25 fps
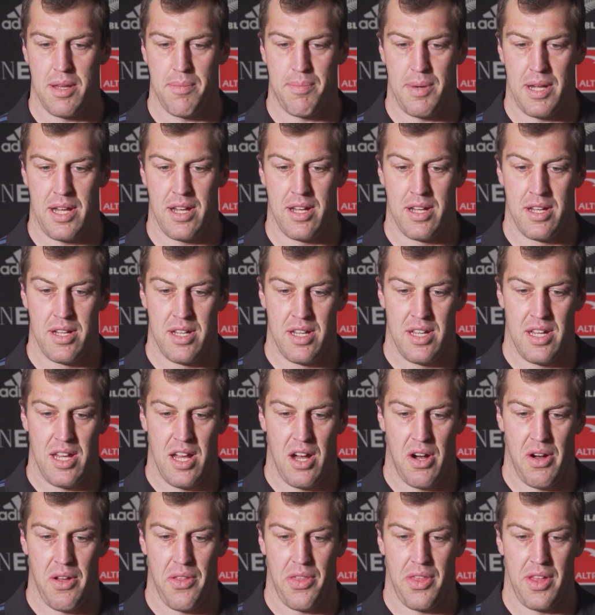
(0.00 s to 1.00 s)
but
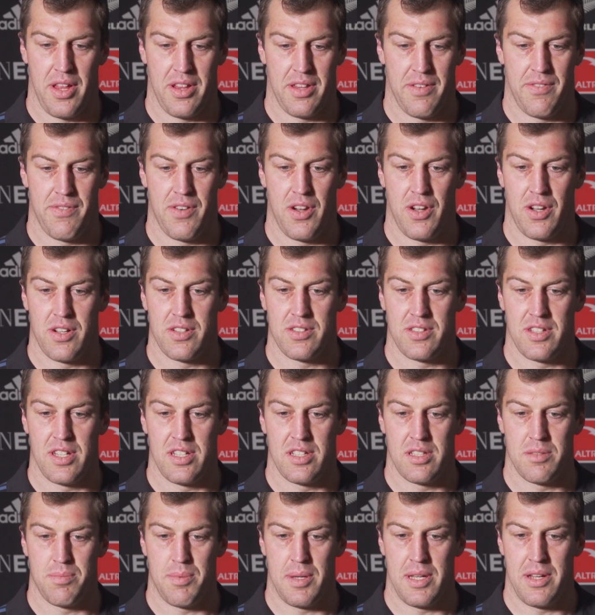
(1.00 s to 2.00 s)
I think the focus
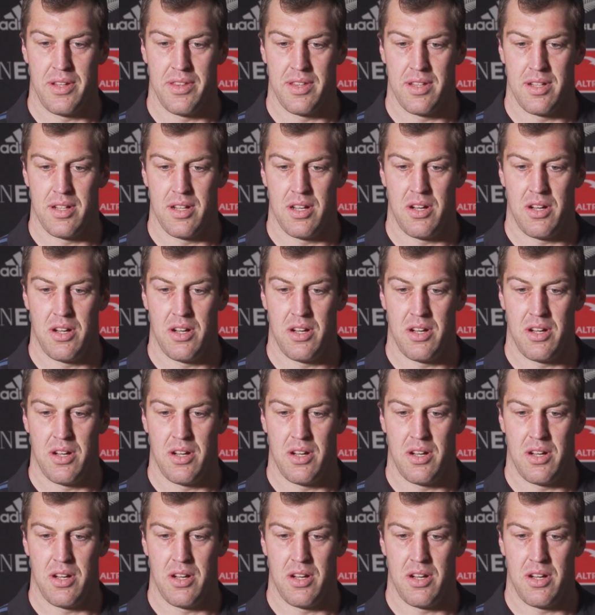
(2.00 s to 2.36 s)
needs to be on